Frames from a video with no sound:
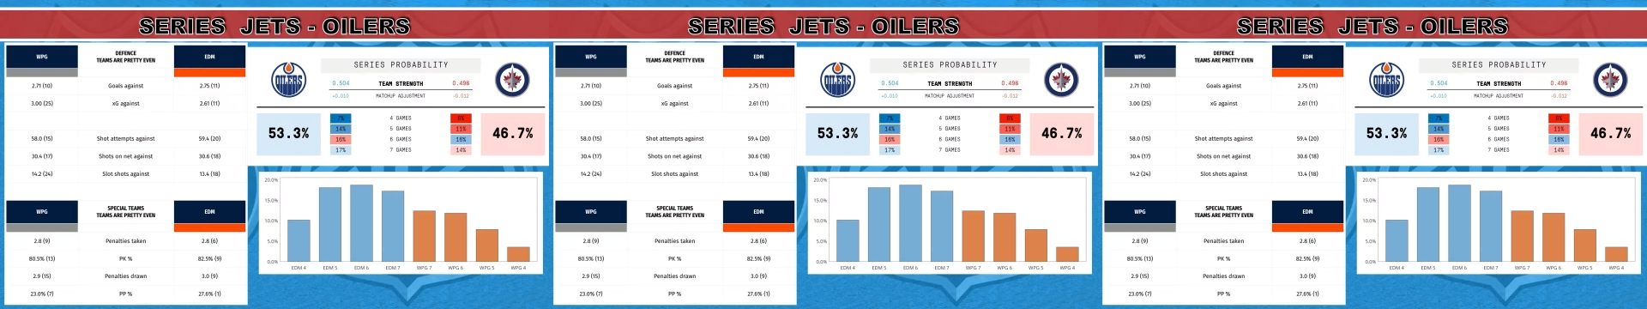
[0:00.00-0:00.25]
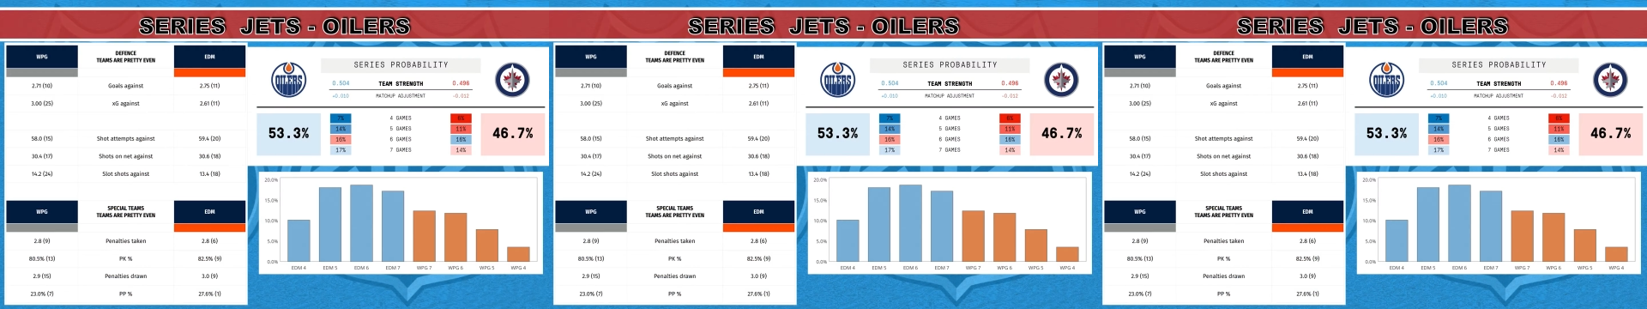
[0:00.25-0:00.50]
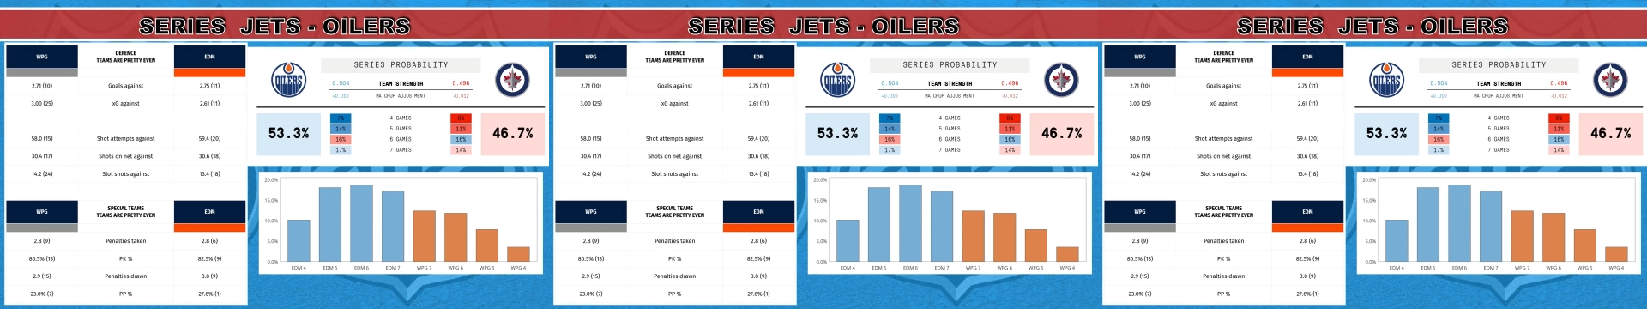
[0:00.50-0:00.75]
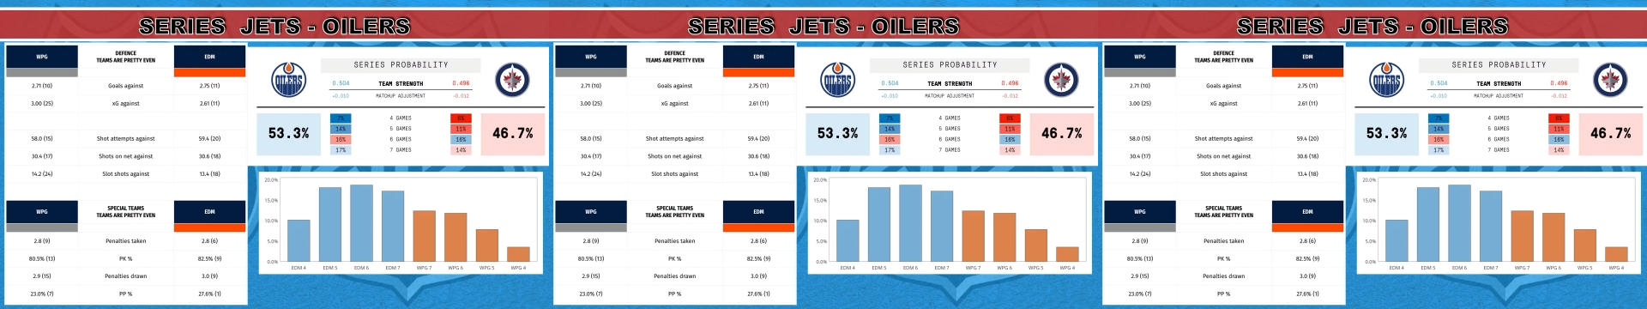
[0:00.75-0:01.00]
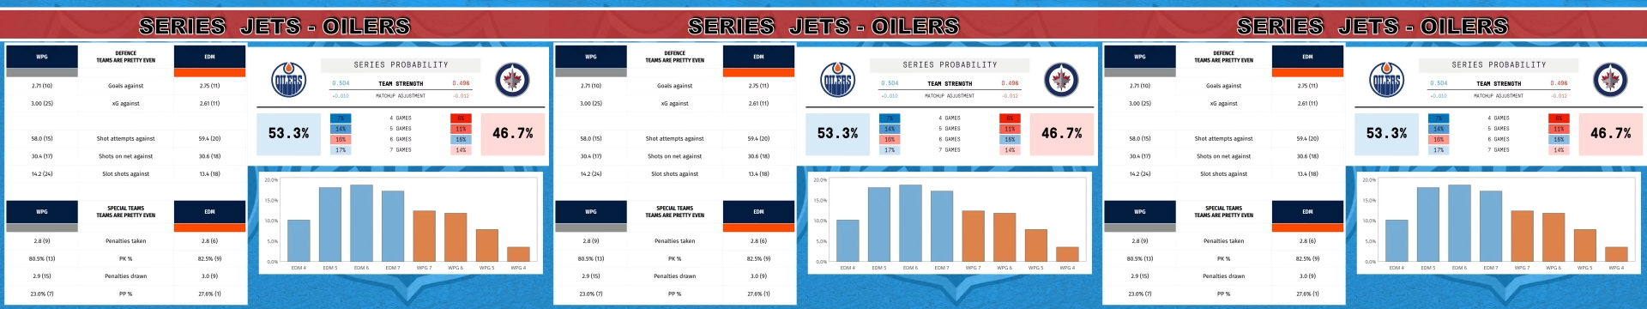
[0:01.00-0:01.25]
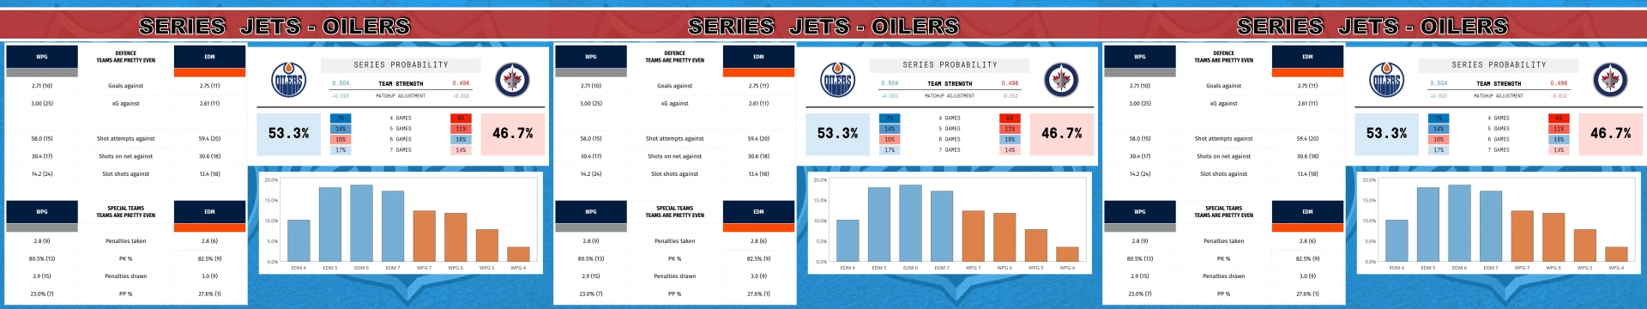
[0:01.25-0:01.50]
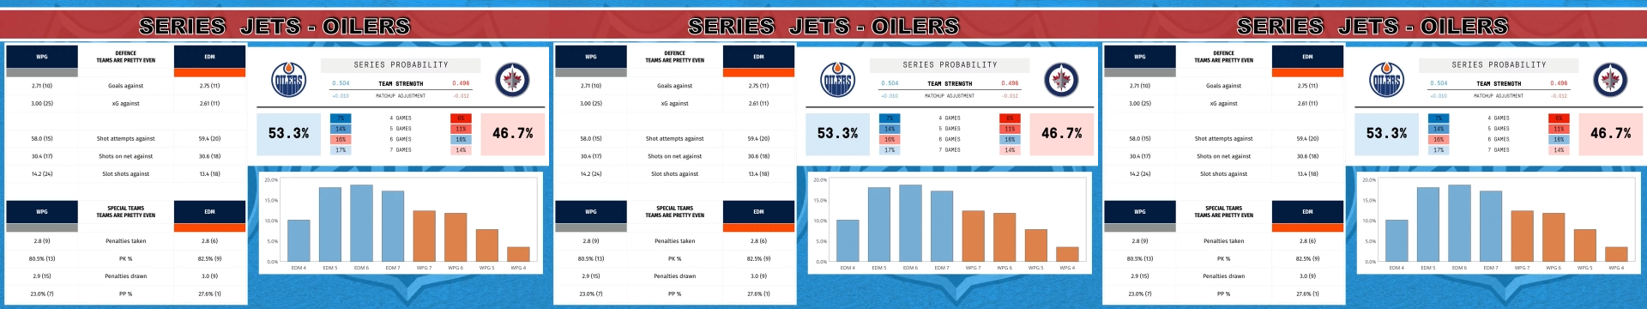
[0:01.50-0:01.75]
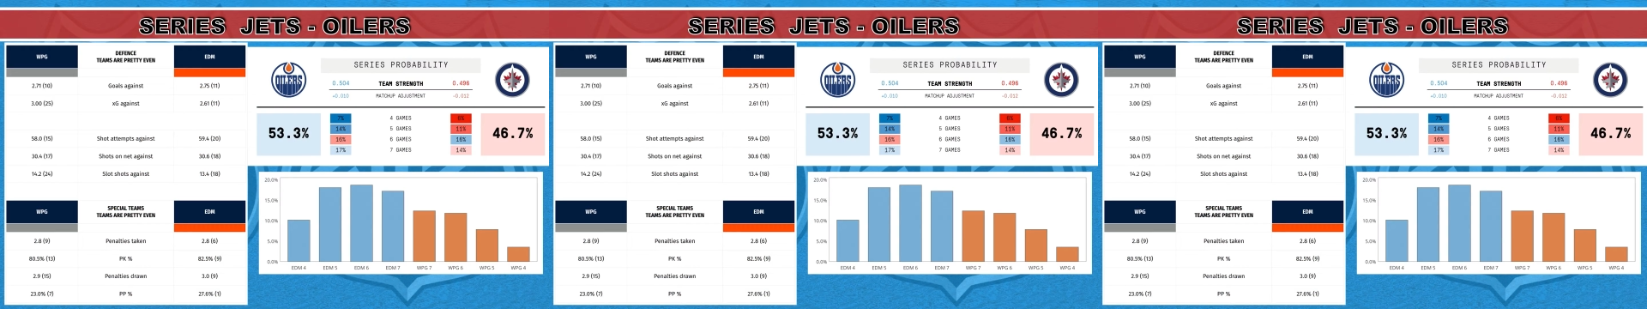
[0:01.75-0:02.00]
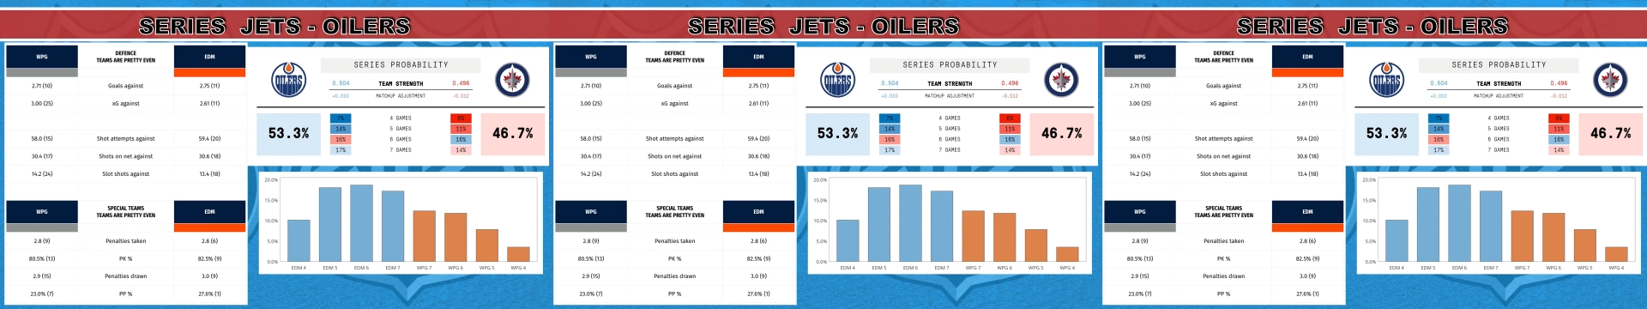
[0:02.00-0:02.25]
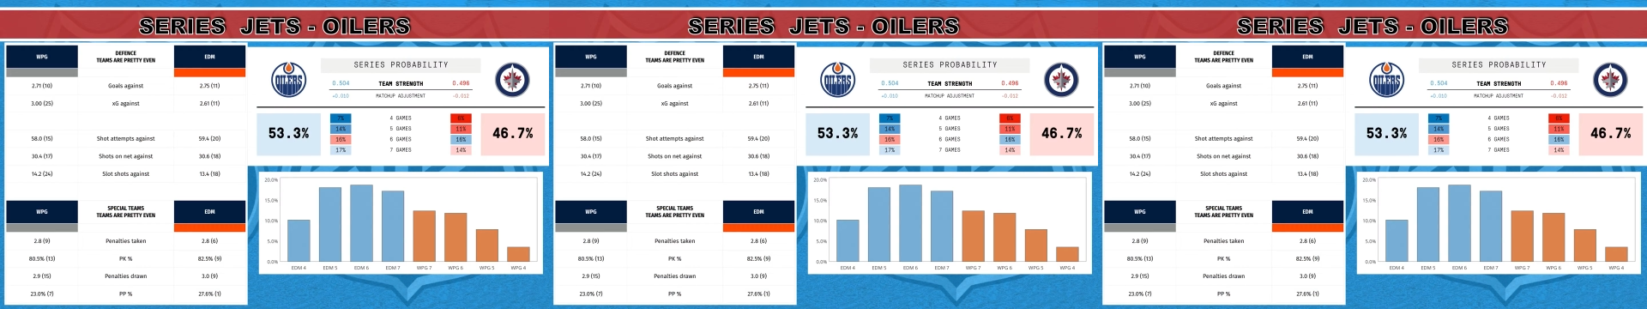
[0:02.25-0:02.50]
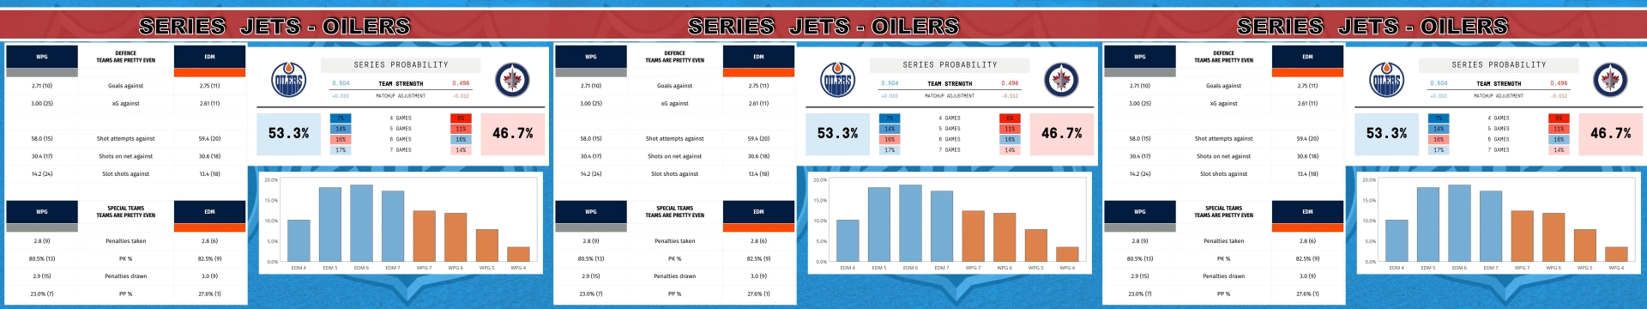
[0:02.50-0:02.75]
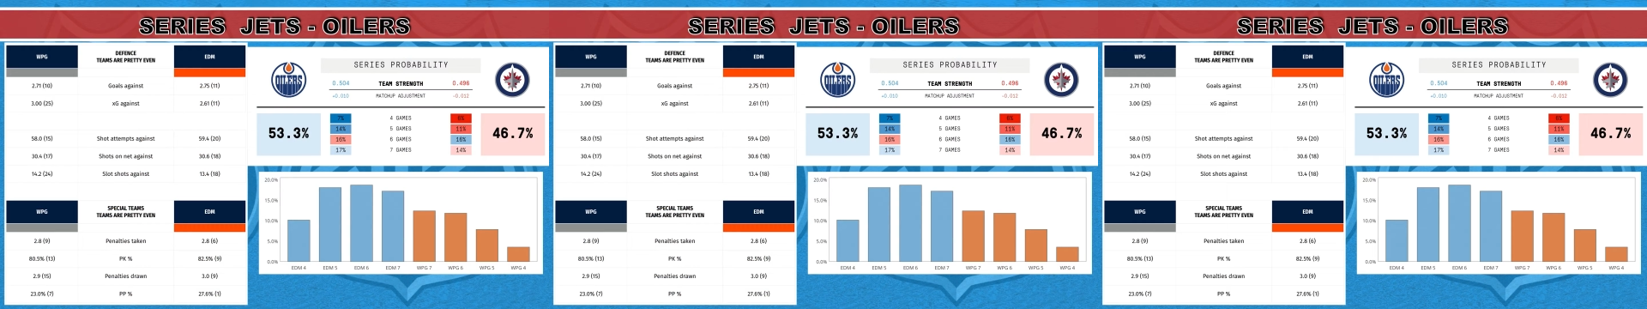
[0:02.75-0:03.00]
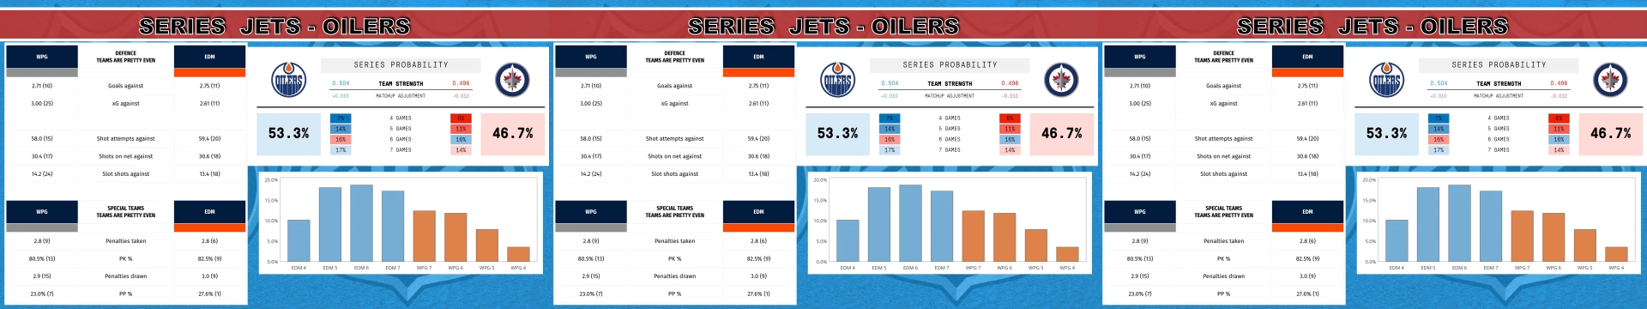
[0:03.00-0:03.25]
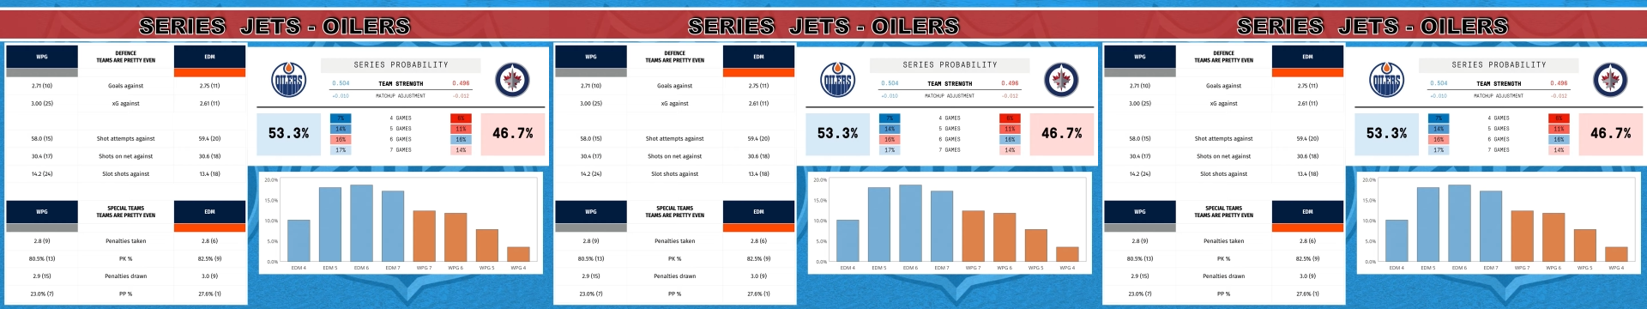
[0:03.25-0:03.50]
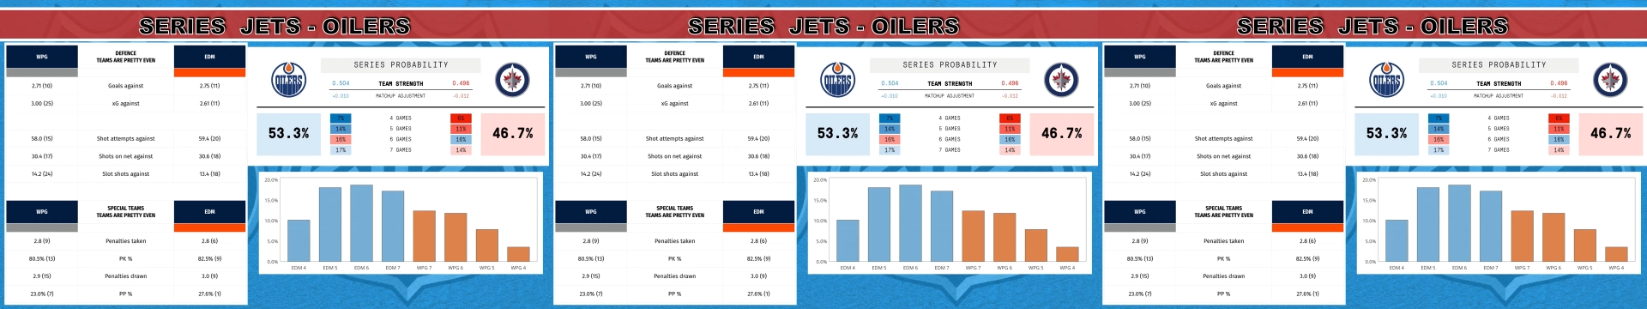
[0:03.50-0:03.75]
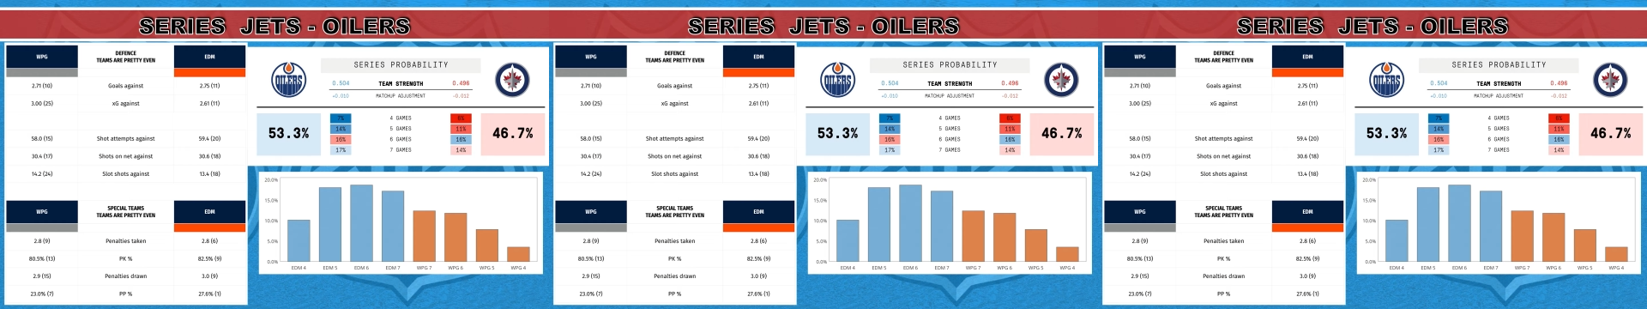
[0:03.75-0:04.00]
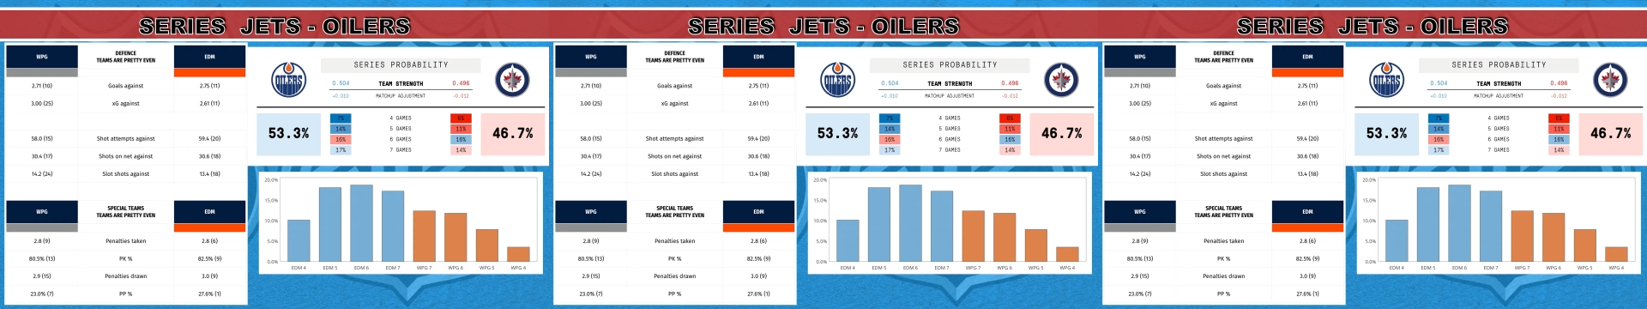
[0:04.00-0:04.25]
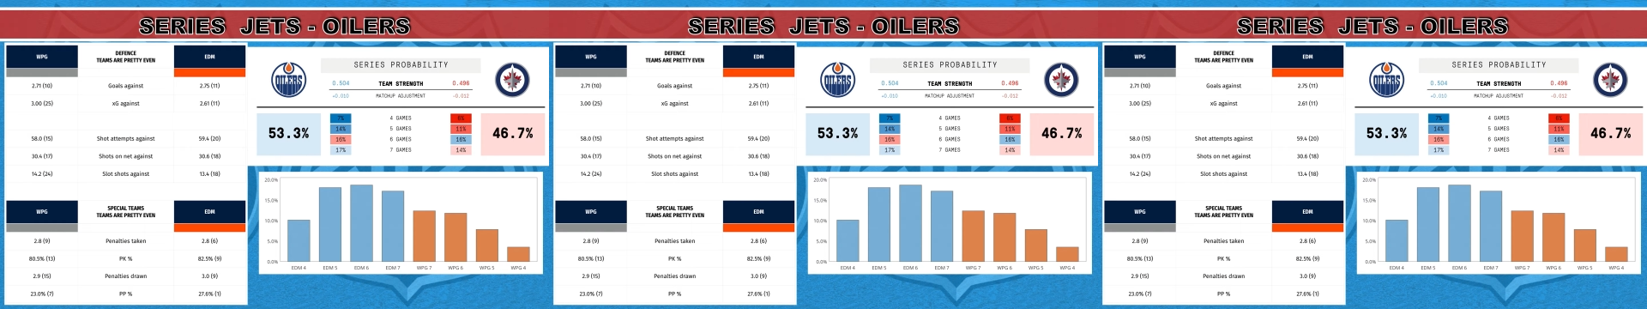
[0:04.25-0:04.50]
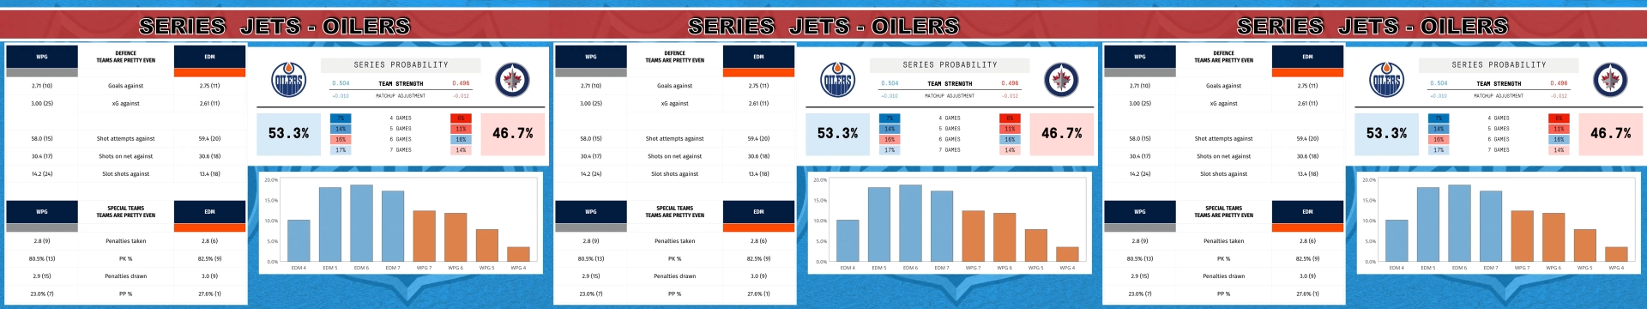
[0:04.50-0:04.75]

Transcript: [unreadable: no face in view]